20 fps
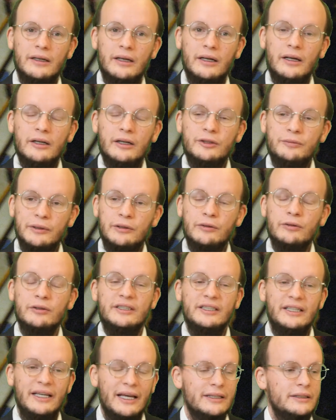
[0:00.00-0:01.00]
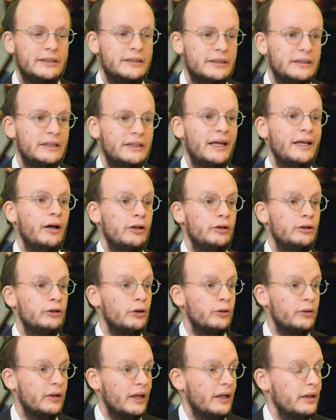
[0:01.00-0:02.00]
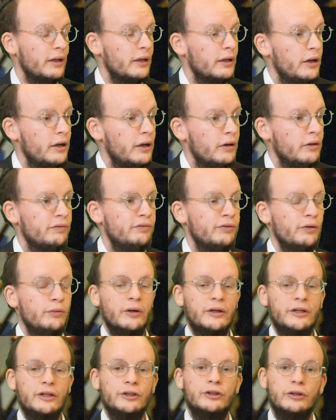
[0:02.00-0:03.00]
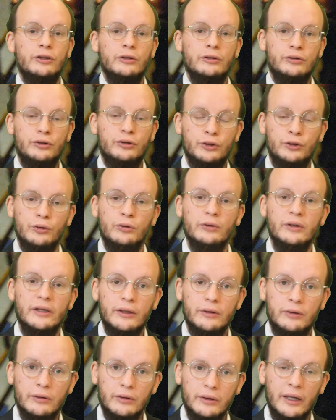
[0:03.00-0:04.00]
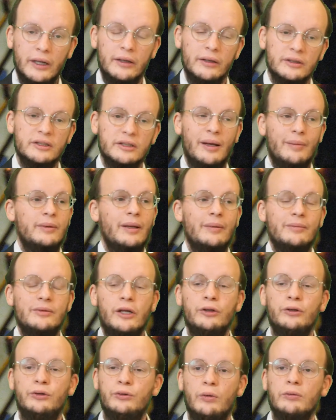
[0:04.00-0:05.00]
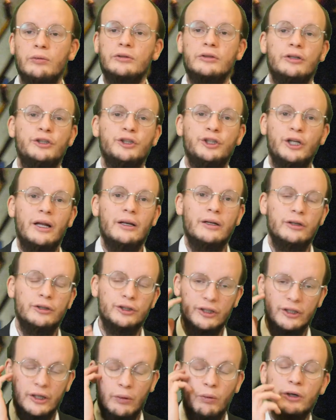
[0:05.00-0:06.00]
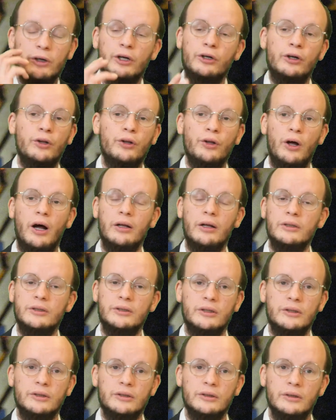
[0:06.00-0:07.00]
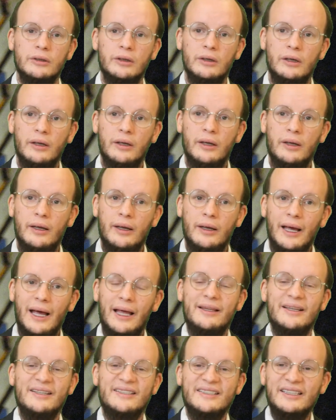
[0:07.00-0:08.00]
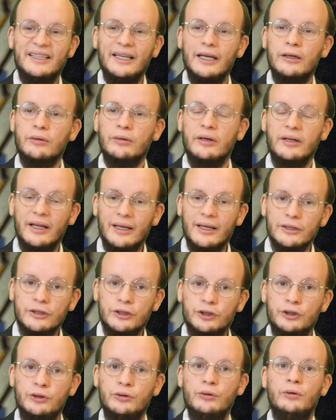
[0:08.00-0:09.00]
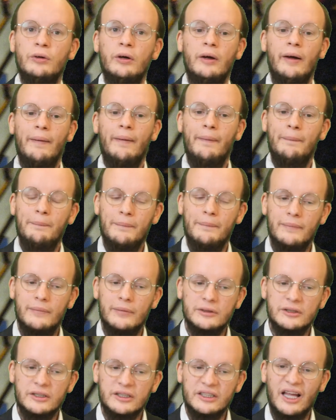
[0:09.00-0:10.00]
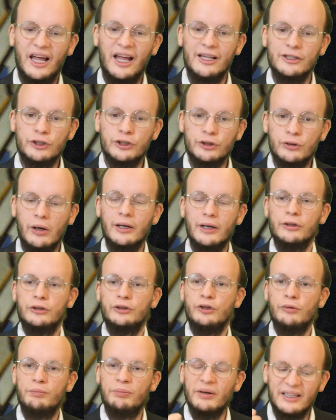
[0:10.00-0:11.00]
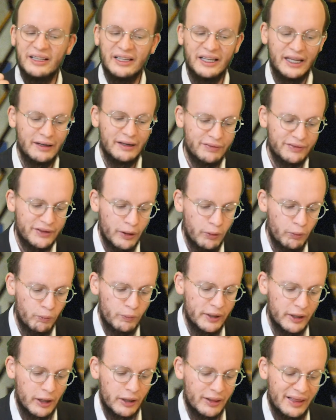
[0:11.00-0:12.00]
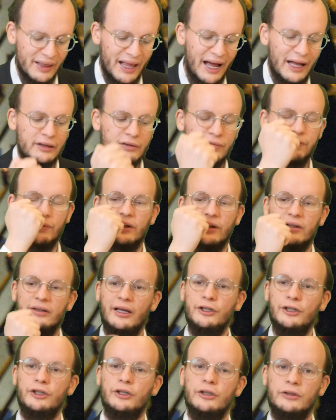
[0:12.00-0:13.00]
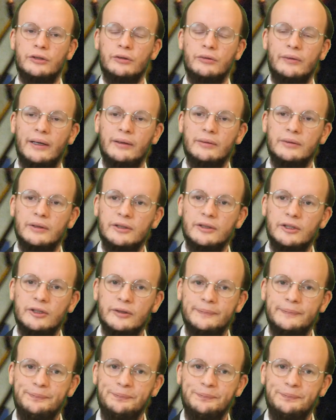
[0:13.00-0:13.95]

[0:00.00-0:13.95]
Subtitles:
It's because, yes, they are looking for what is truly good. And sometimes they do also challenge and they want to know the answers. And the secret is to stand strong and to believe that we are light for the nations around us.